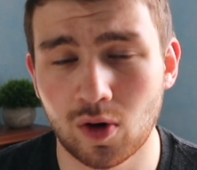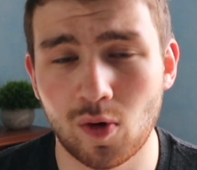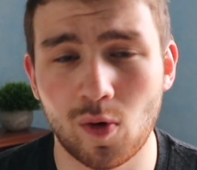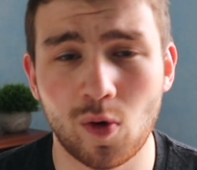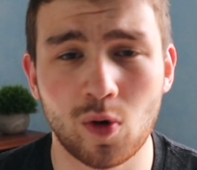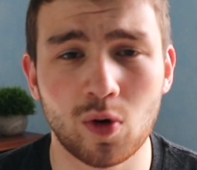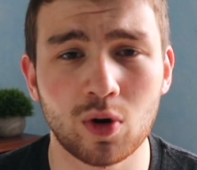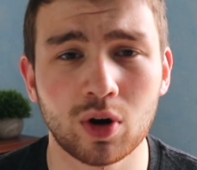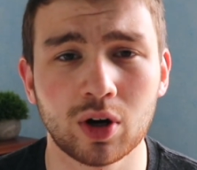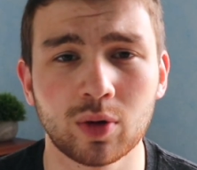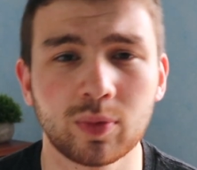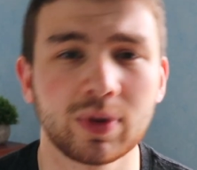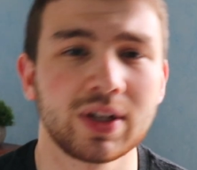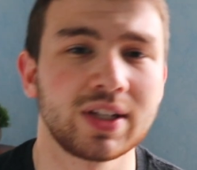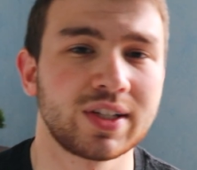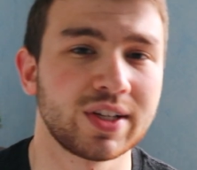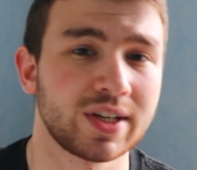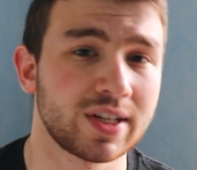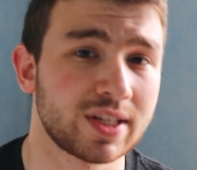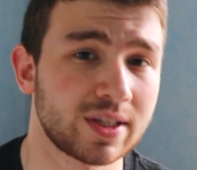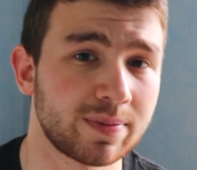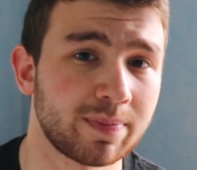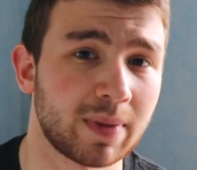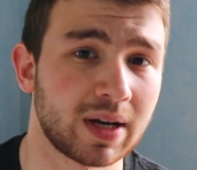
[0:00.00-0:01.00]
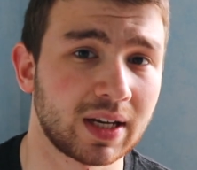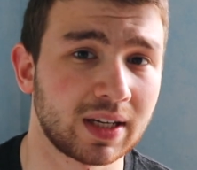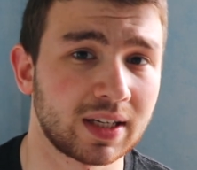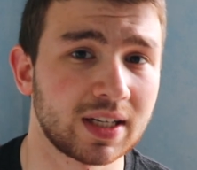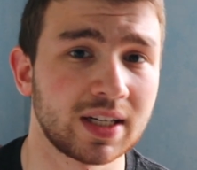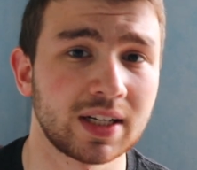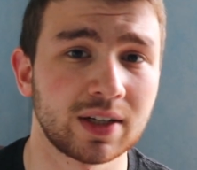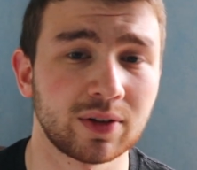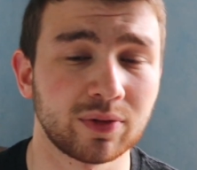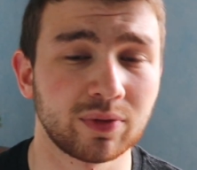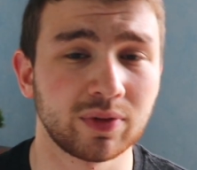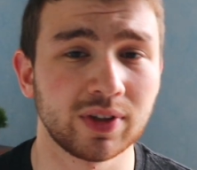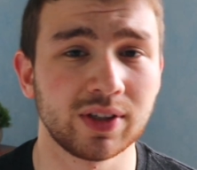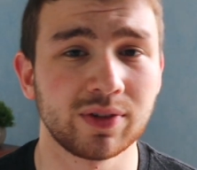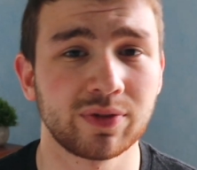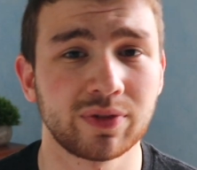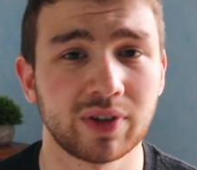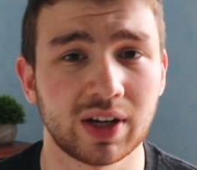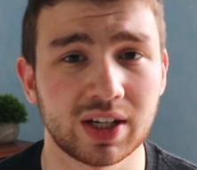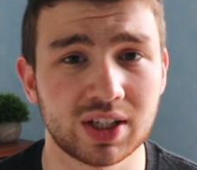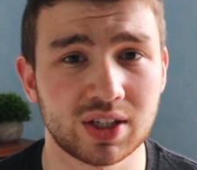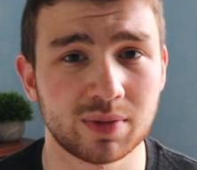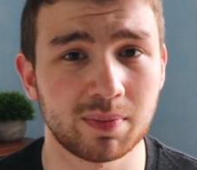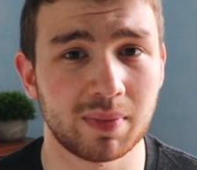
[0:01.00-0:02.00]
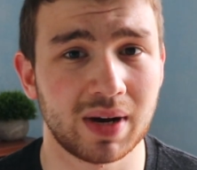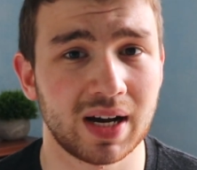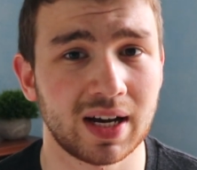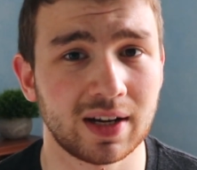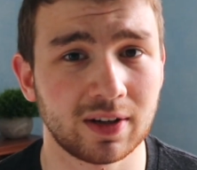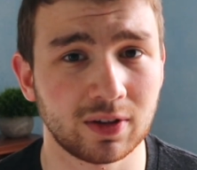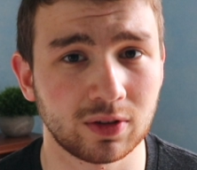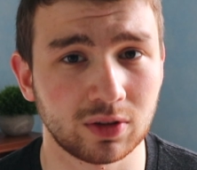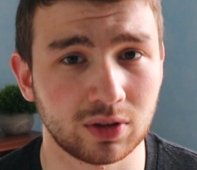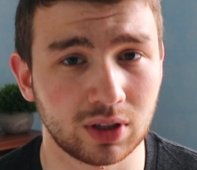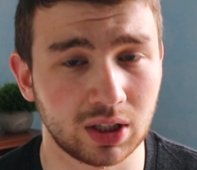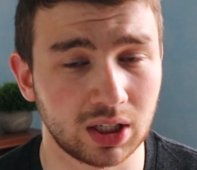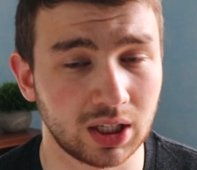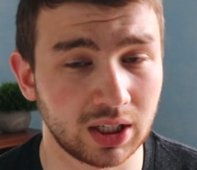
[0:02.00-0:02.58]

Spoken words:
or we just might get a refreshed model